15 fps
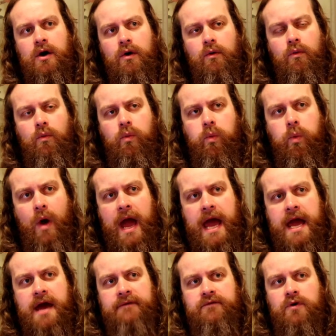
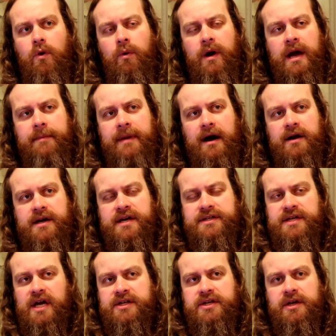way of going about
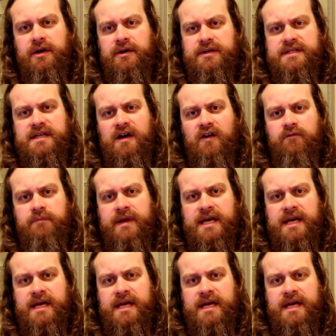conducting yourself.